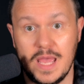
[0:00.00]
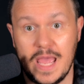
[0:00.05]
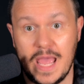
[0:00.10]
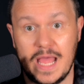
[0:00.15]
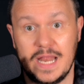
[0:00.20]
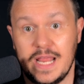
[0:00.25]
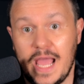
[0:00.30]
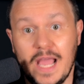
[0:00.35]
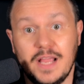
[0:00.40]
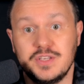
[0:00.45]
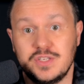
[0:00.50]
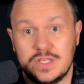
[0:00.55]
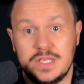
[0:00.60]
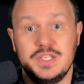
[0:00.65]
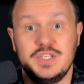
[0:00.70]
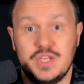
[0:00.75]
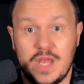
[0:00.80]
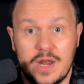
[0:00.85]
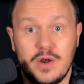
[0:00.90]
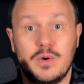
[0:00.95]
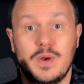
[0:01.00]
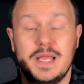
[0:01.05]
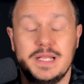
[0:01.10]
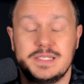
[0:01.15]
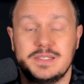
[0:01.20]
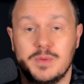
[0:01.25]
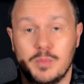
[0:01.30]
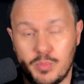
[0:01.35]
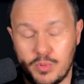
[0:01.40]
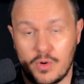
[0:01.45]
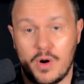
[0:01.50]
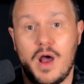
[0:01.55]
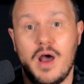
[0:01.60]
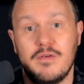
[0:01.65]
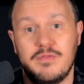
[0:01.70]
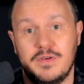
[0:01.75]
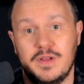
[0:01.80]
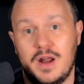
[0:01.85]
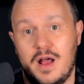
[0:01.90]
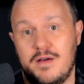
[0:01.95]
and actually generate some
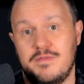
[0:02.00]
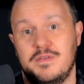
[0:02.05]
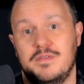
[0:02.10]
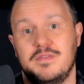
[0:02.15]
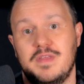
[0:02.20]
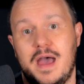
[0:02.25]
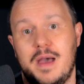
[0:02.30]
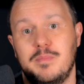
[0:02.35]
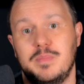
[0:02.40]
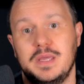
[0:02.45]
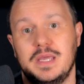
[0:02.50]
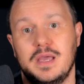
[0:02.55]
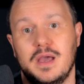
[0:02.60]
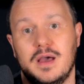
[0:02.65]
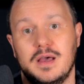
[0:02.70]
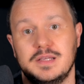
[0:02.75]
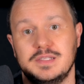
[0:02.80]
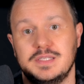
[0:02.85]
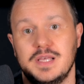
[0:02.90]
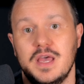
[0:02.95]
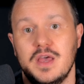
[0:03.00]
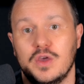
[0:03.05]
profit off of that, because